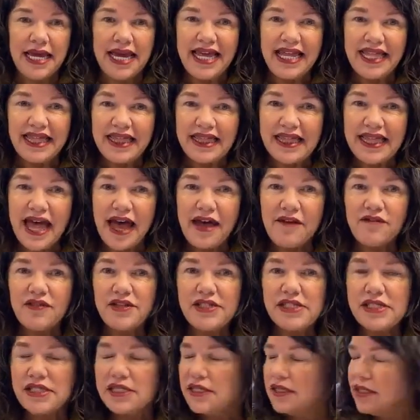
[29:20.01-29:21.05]
It or how left.
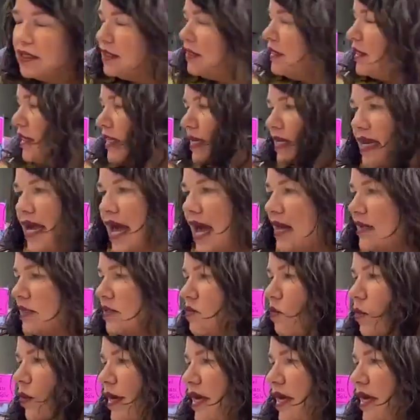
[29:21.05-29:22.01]
long it takes. Yes,